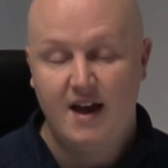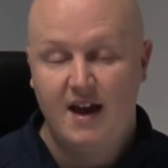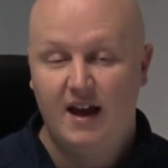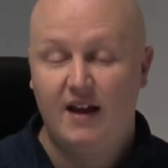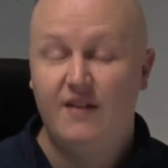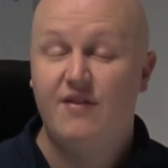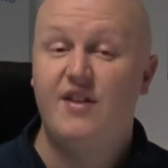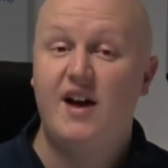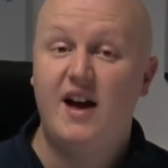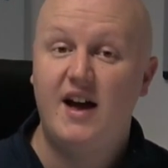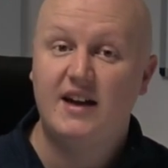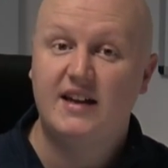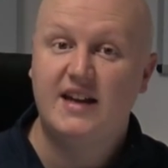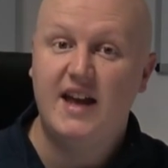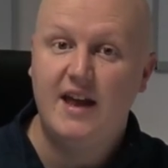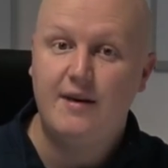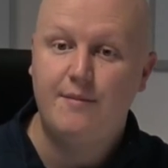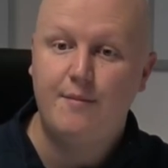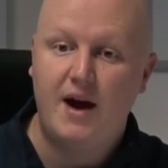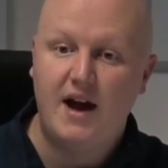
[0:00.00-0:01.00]
And that
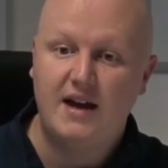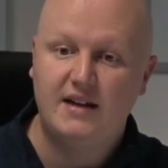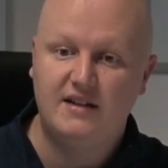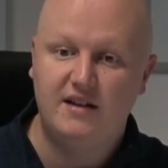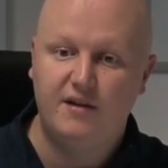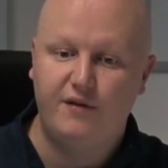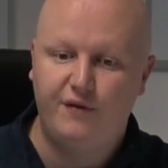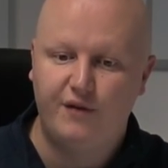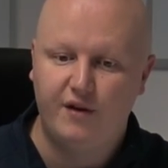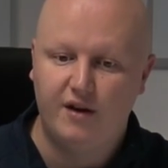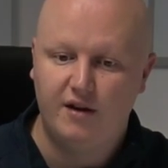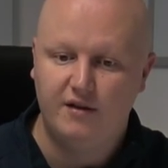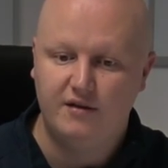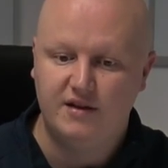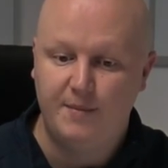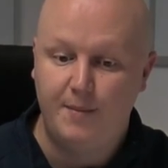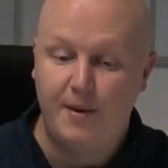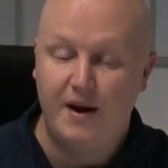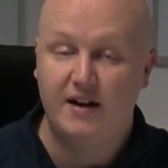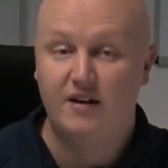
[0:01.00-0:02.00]
again might differ
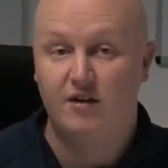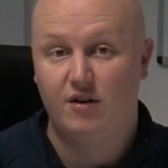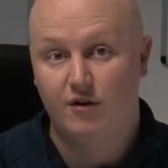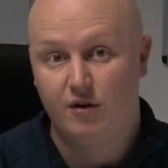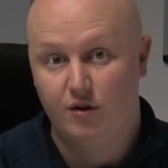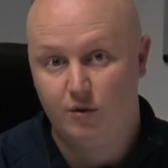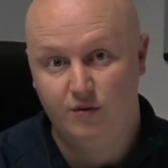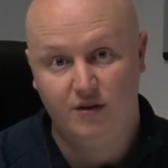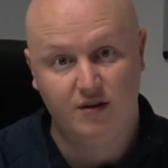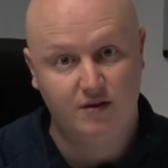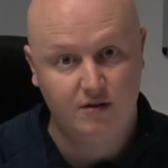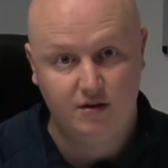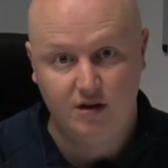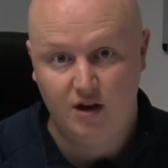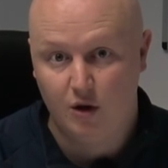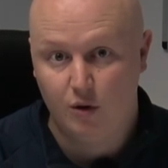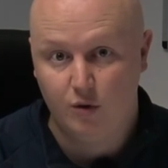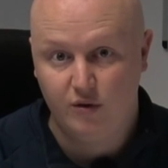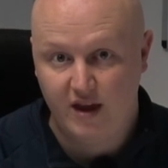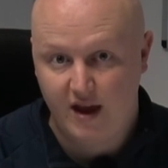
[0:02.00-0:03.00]
depending on who
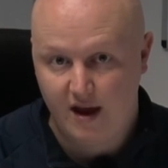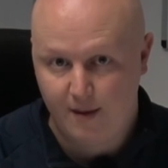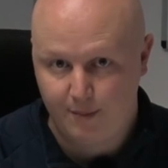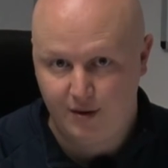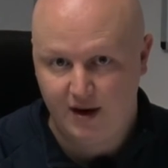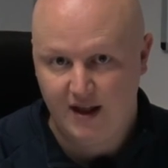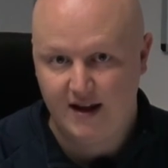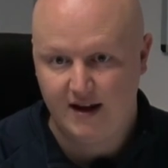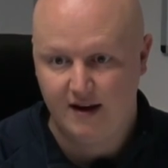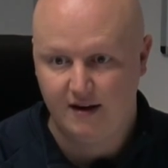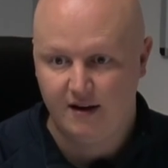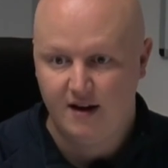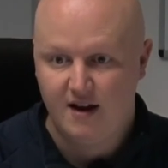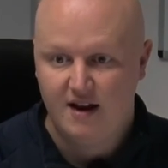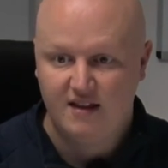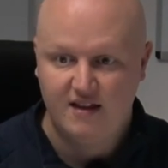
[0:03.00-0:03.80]
they are playing.